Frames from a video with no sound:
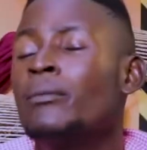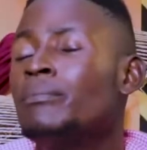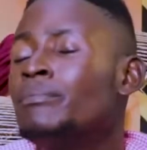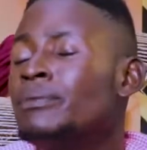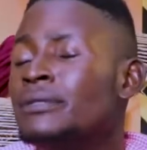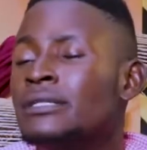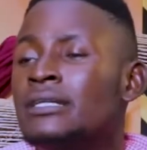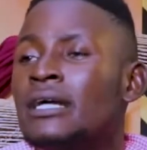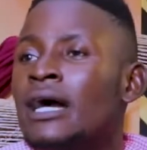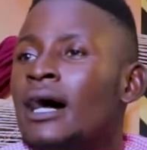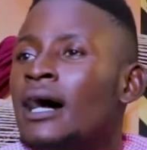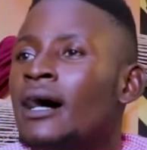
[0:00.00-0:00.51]

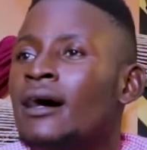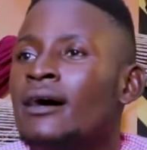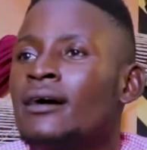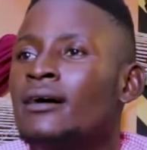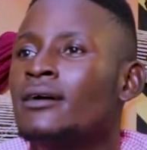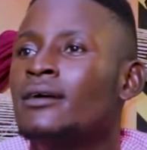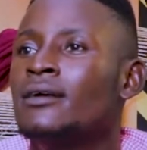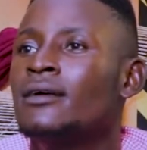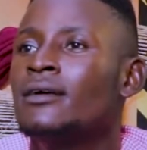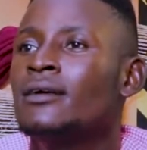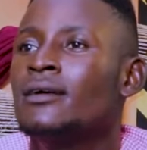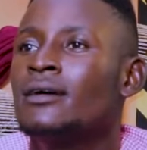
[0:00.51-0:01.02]
bigger,
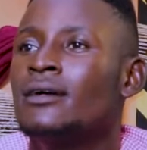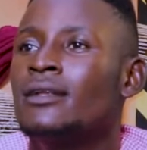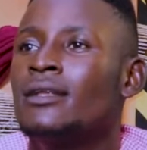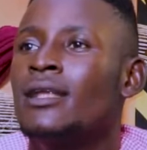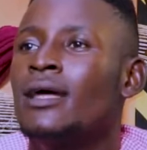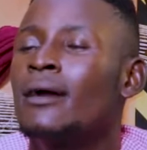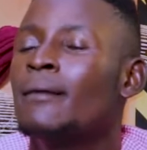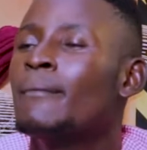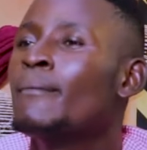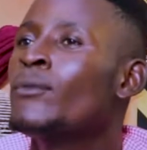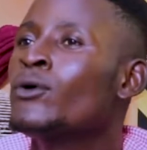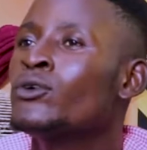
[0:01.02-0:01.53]

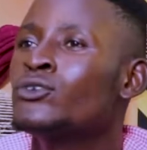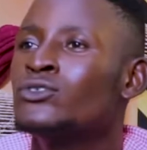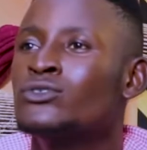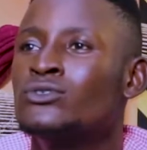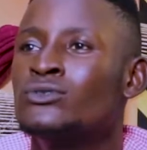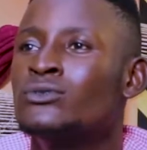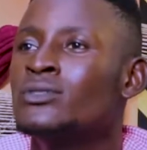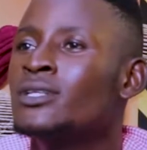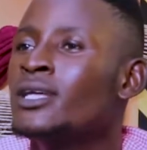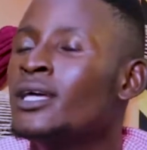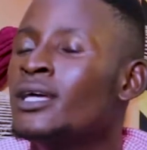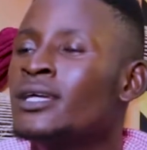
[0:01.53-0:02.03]
like more
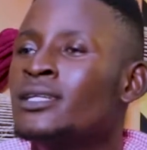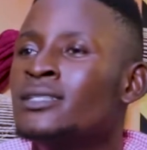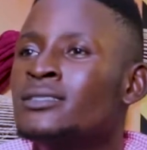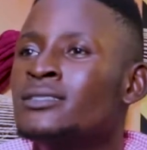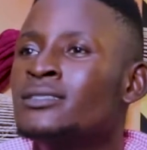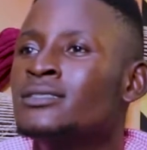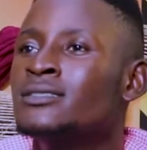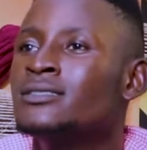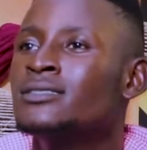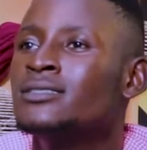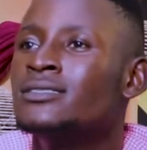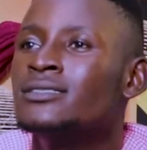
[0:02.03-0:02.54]

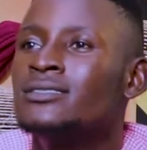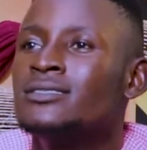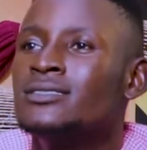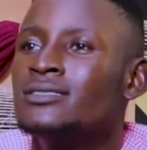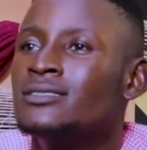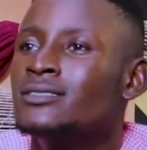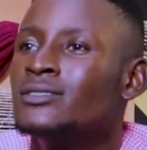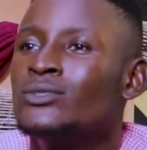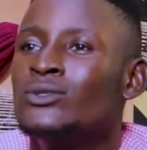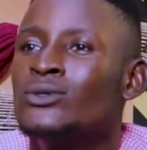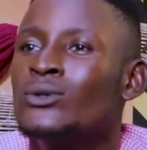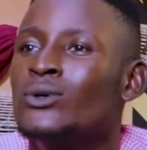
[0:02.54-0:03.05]
students,
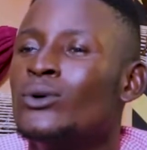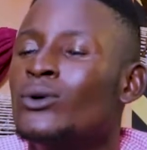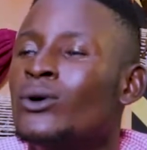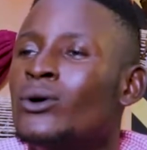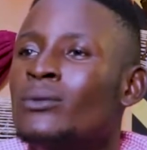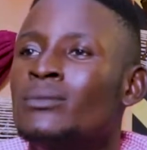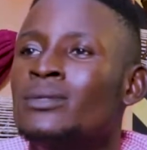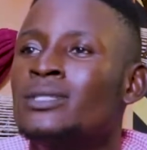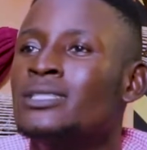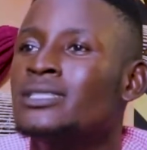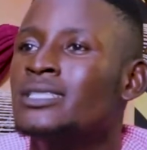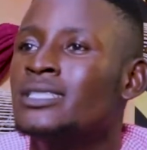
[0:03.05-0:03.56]

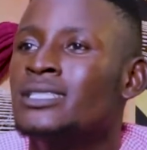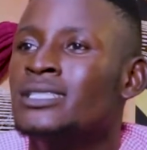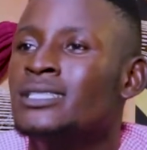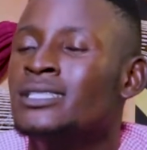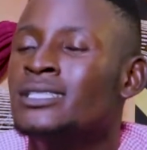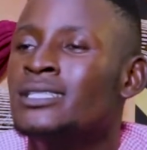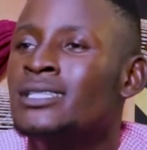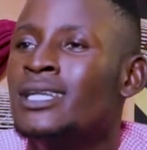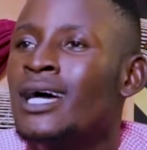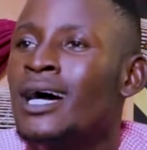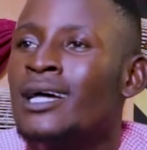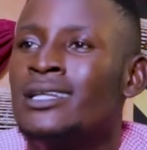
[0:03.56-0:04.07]
coming
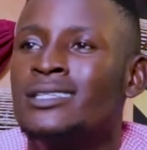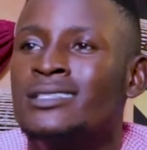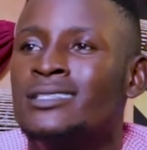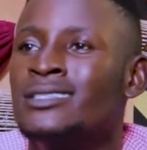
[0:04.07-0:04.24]
in and